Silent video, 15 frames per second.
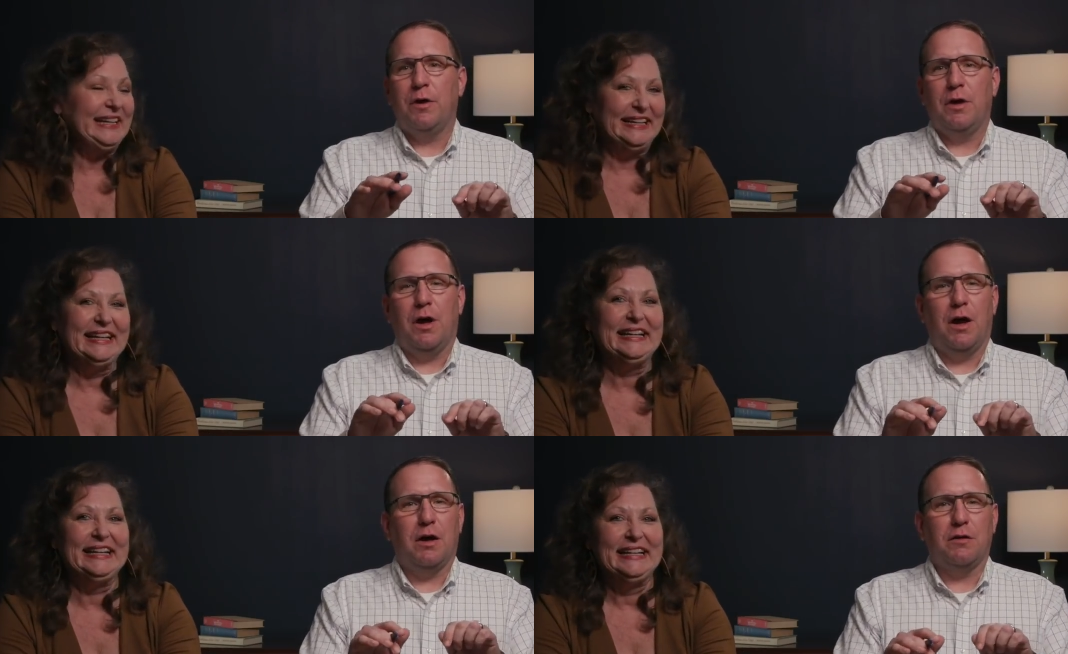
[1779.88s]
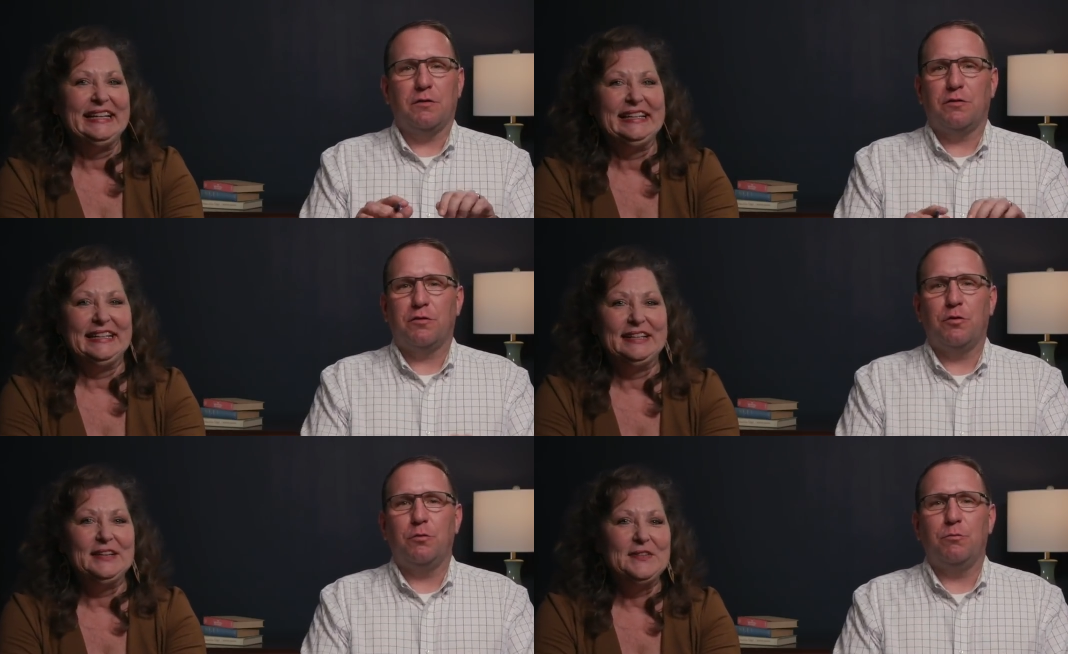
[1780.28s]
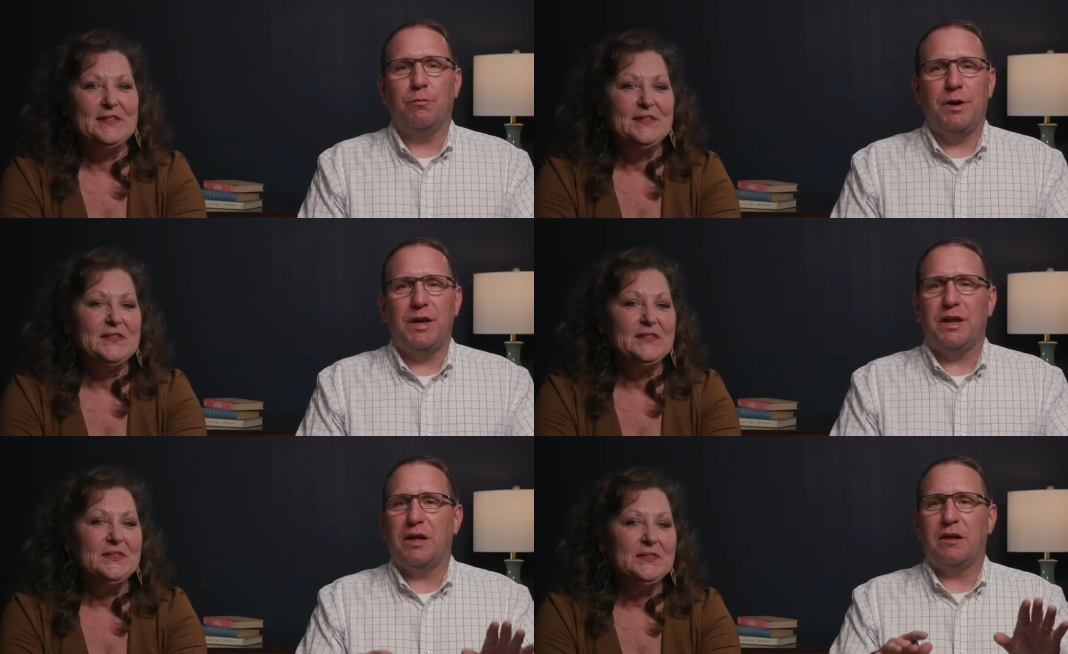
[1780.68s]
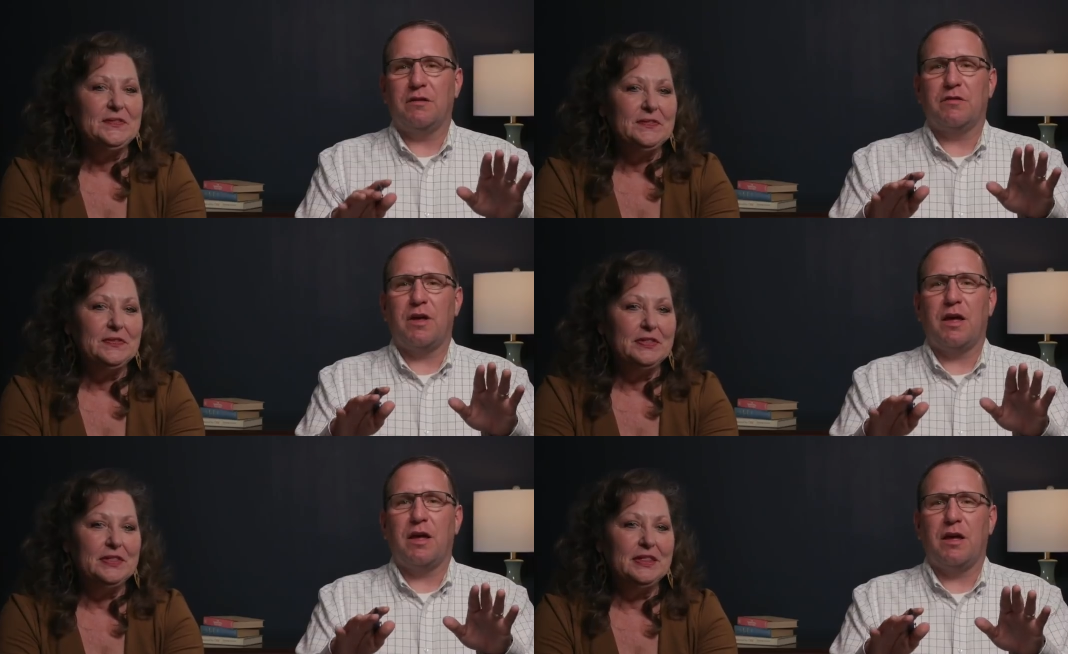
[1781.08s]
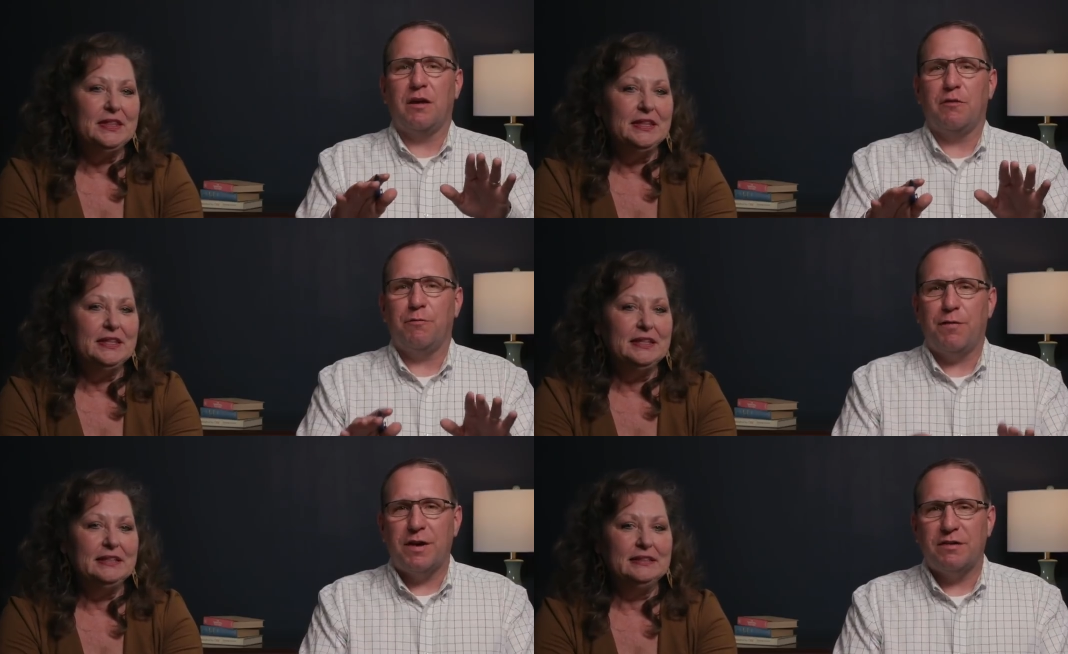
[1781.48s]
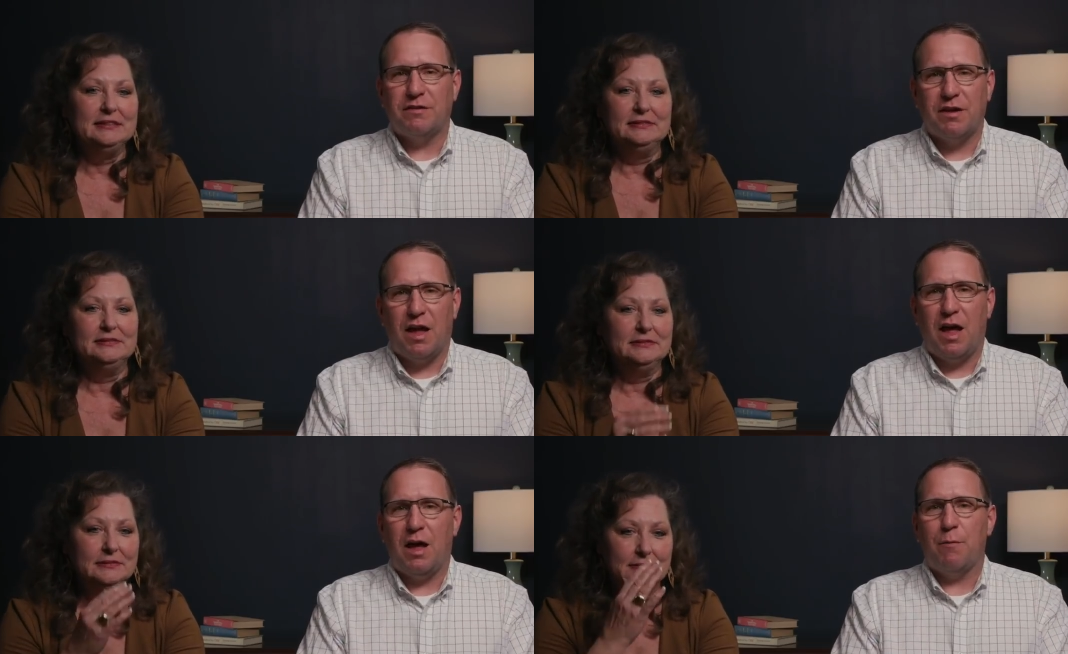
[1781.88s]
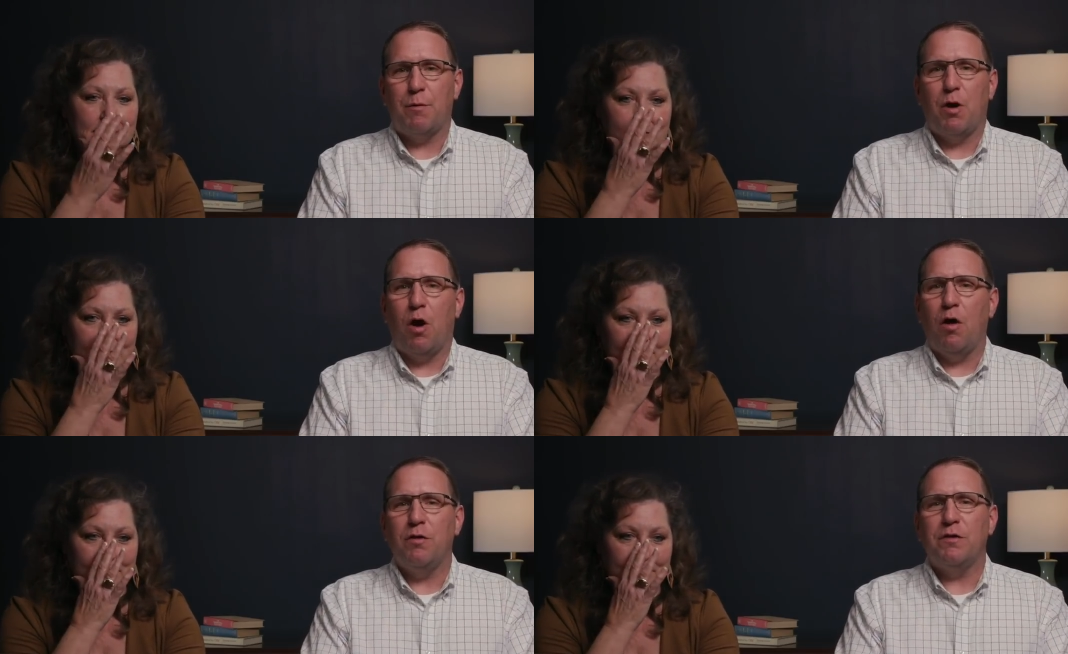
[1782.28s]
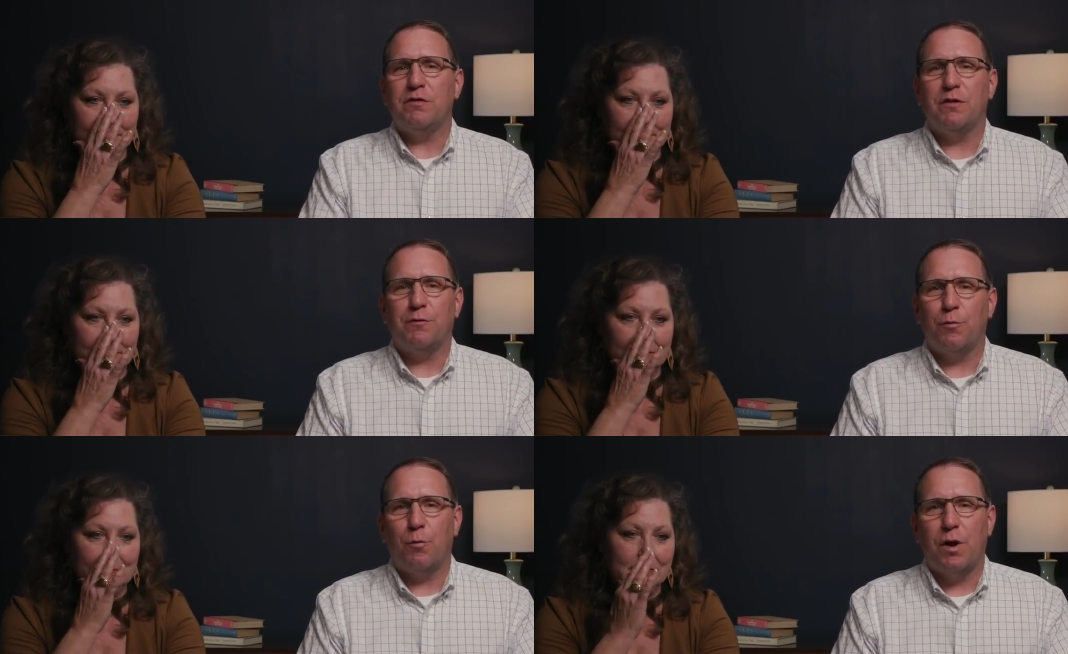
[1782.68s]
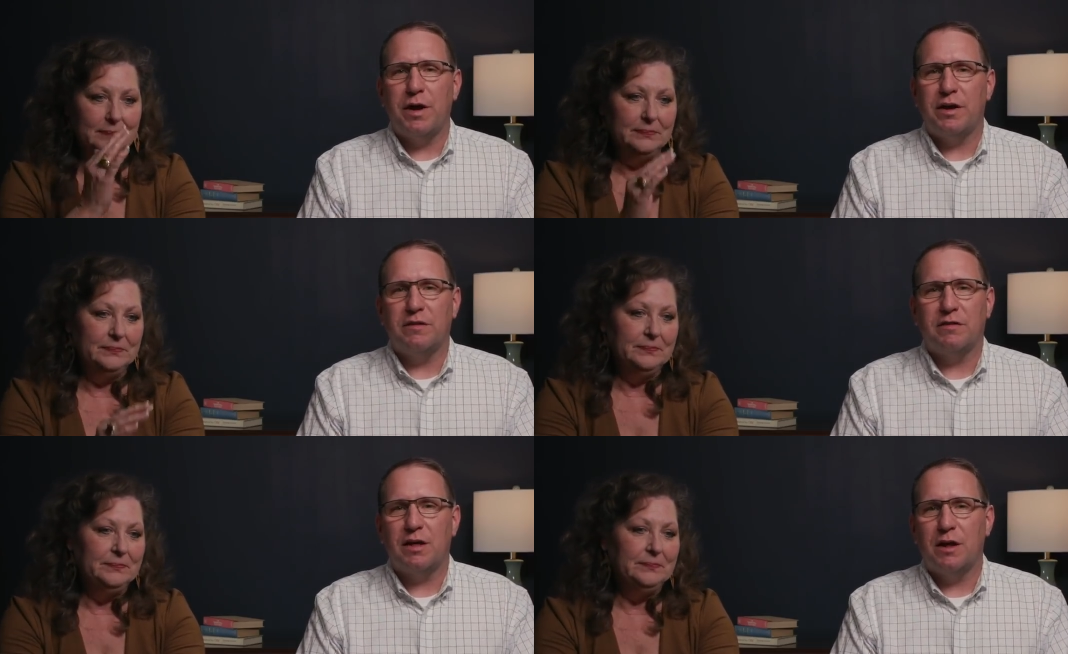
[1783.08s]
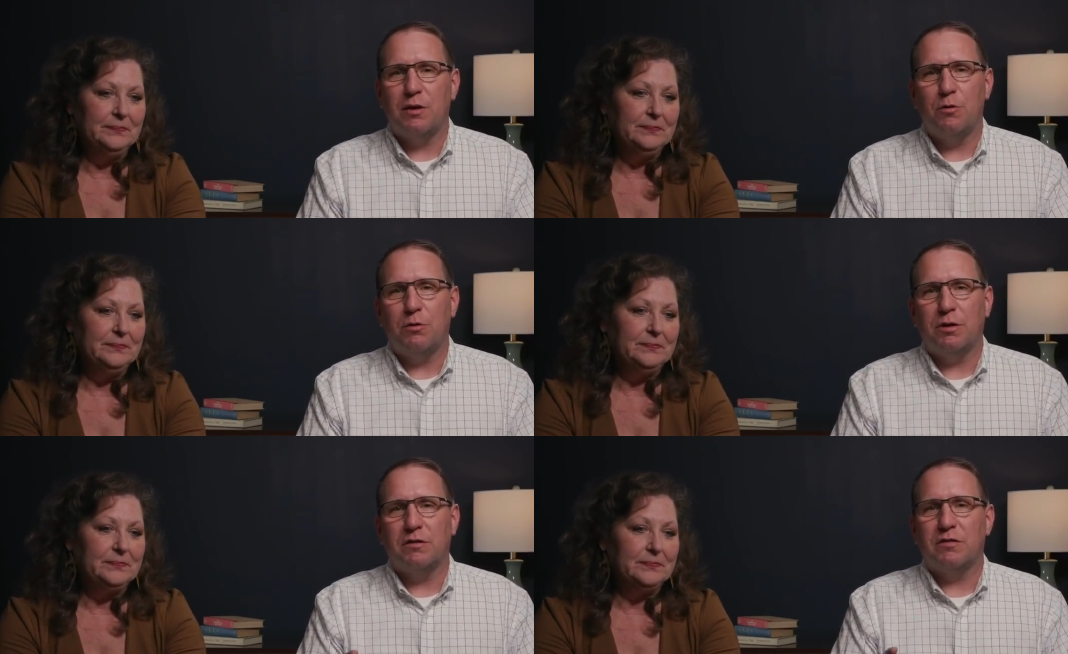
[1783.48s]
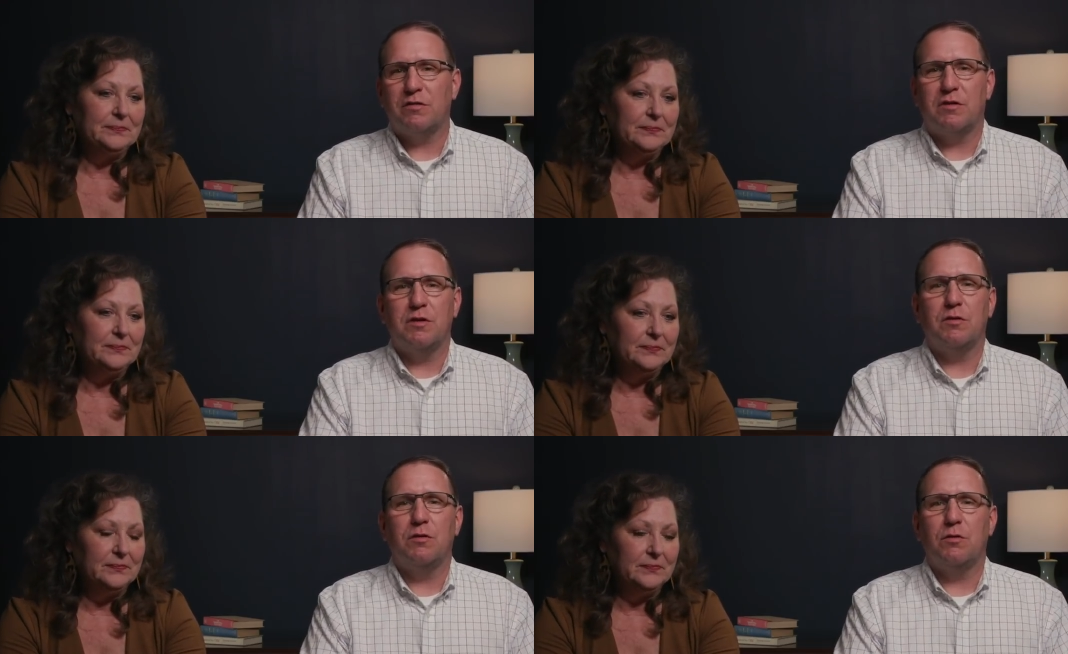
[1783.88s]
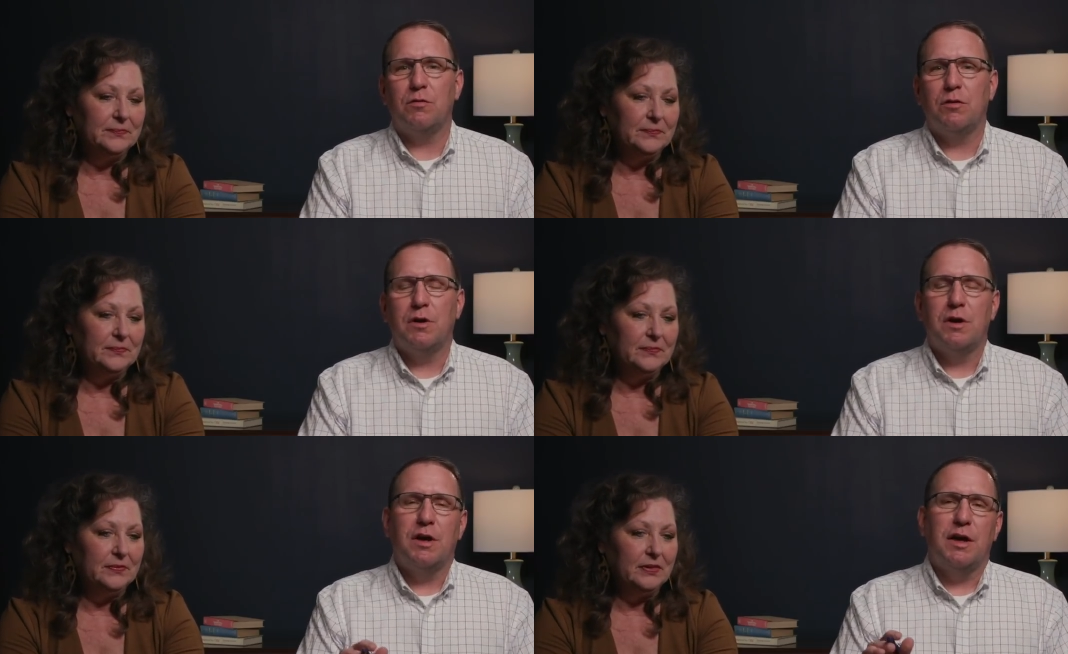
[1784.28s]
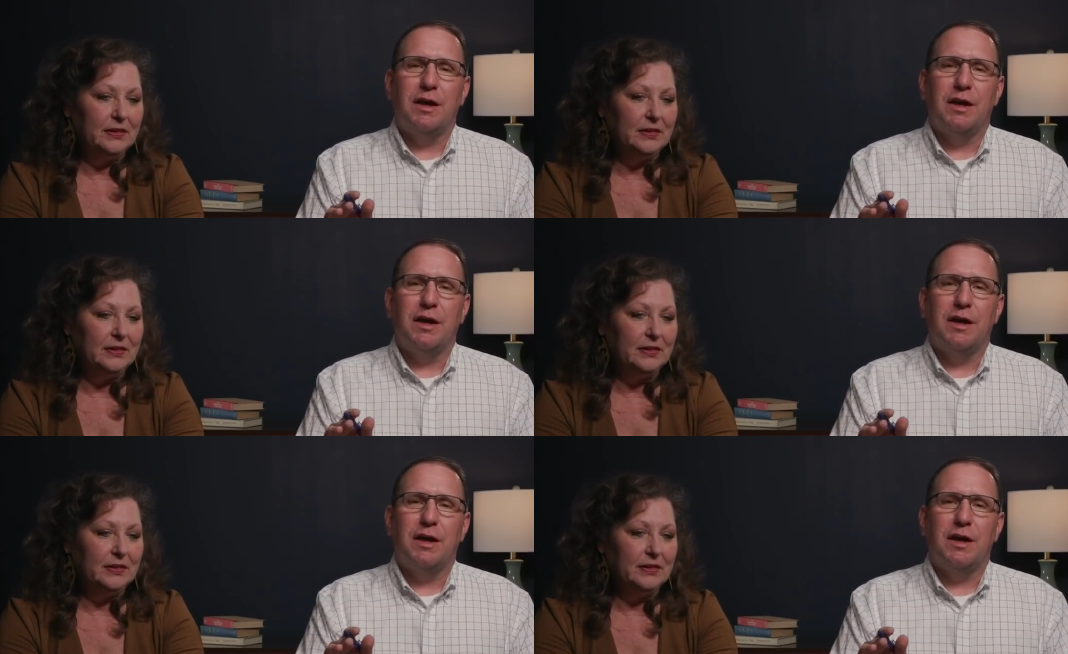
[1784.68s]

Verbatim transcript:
Speaker 1: uh, Zoom meetings and FaceTime and all these different ways that you can still